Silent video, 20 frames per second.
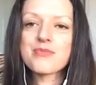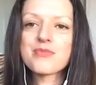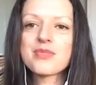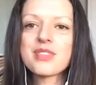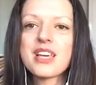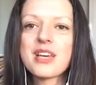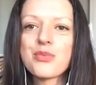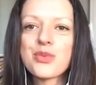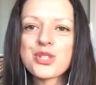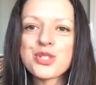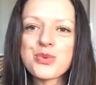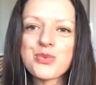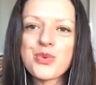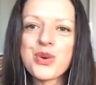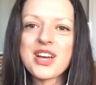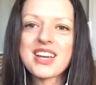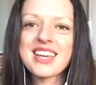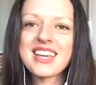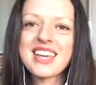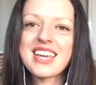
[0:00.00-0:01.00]
it wasn't
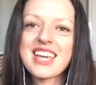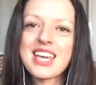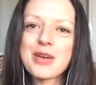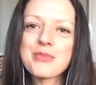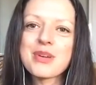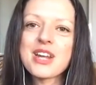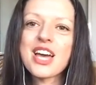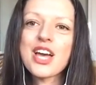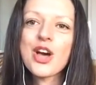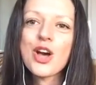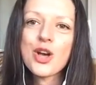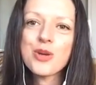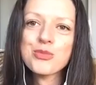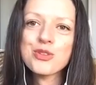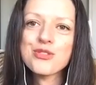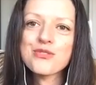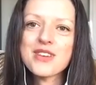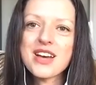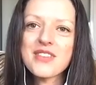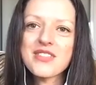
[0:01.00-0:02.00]
working here. But I hope
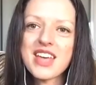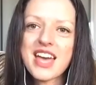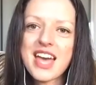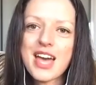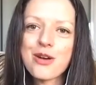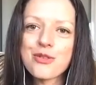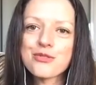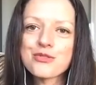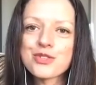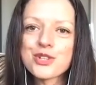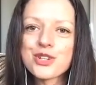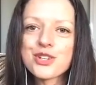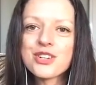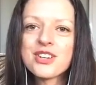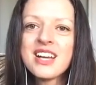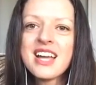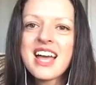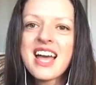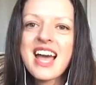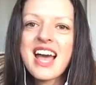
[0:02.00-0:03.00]
you found that helpful,
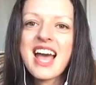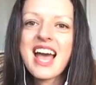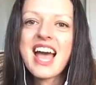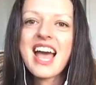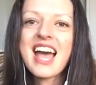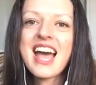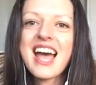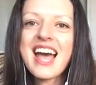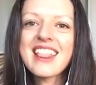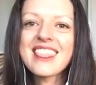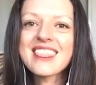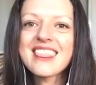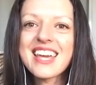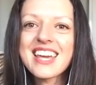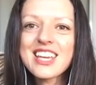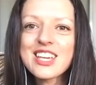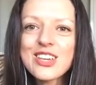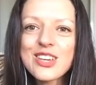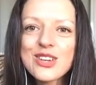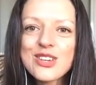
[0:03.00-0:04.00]
and
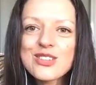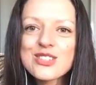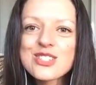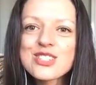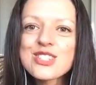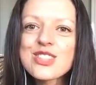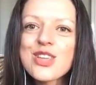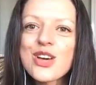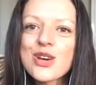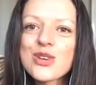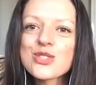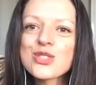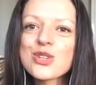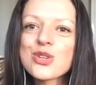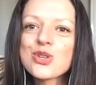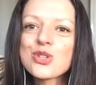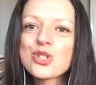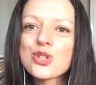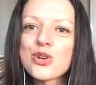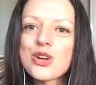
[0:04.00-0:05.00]
thank you to those
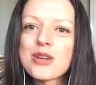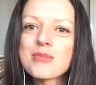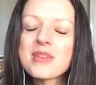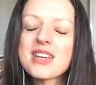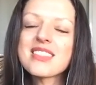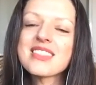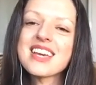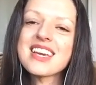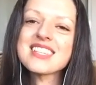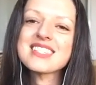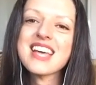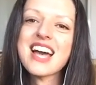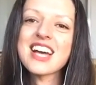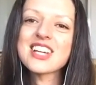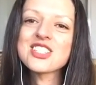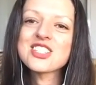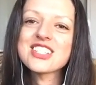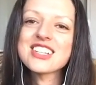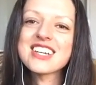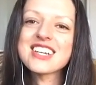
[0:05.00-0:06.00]
who joined me. Thanks,
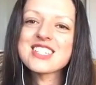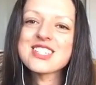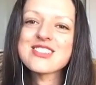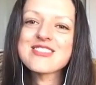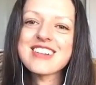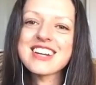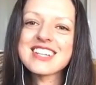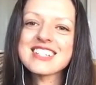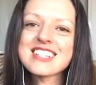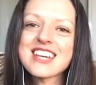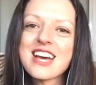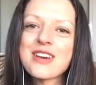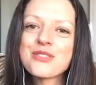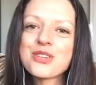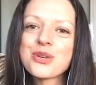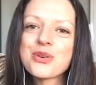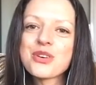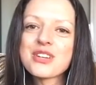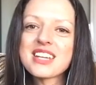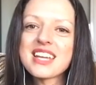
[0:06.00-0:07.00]
Ashley. It's great to have
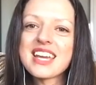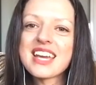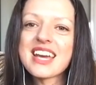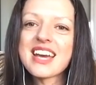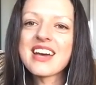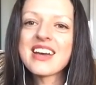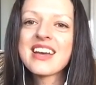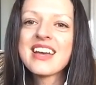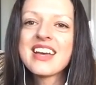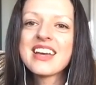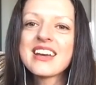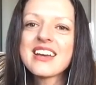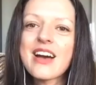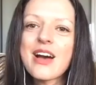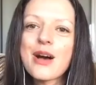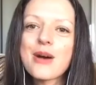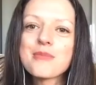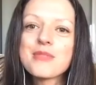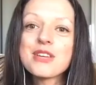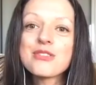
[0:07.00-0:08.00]
you on here.
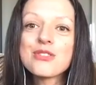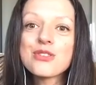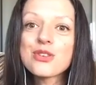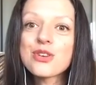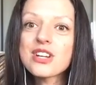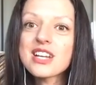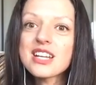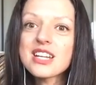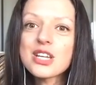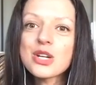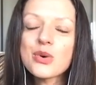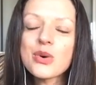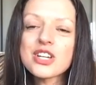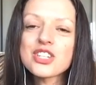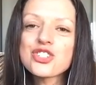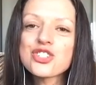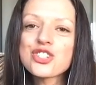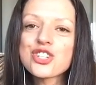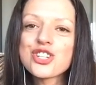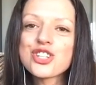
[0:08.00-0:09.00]
If you've got any
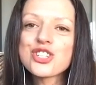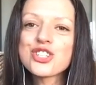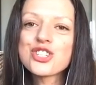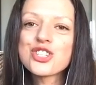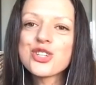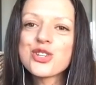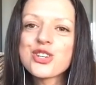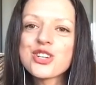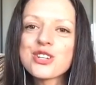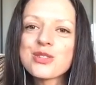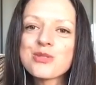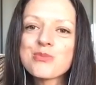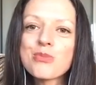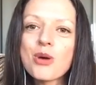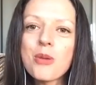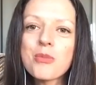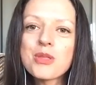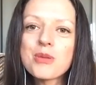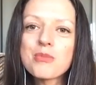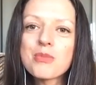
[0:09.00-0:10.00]
questions, you can
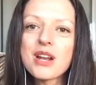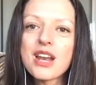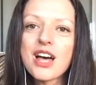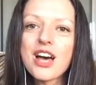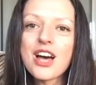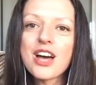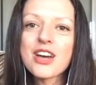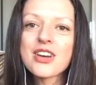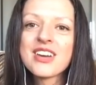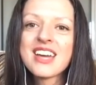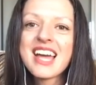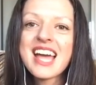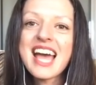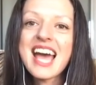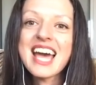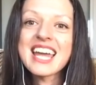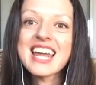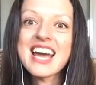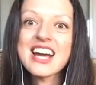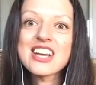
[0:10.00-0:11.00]
pop them below.
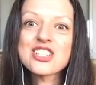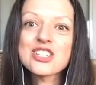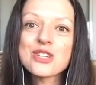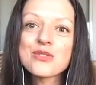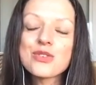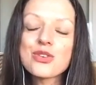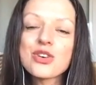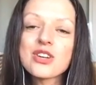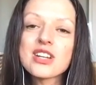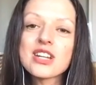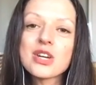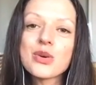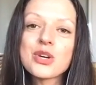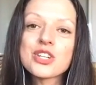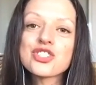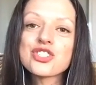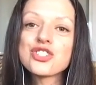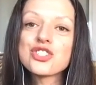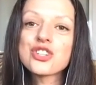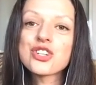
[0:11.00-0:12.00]
And Ashley, if you've got any
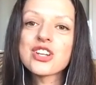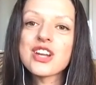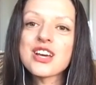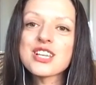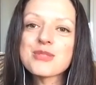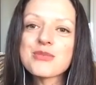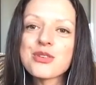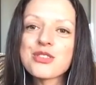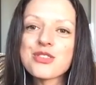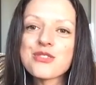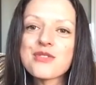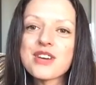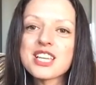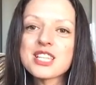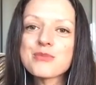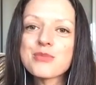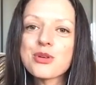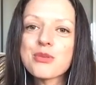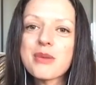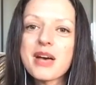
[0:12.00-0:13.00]
questions, you can ask me on the
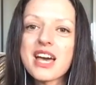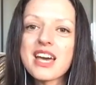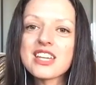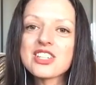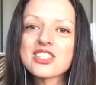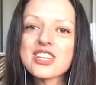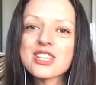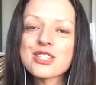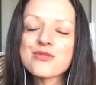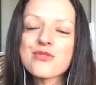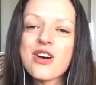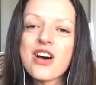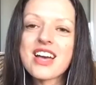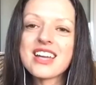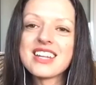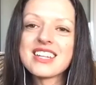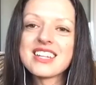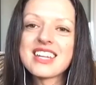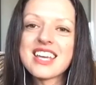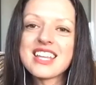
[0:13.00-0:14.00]
Facebook page. That's
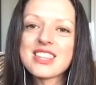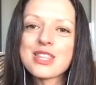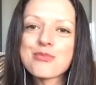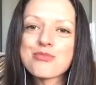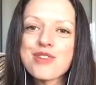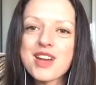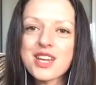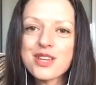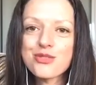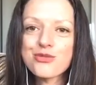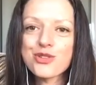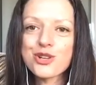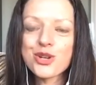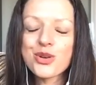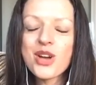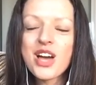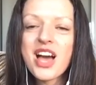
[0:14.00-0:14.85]
fine. In the Breakthrough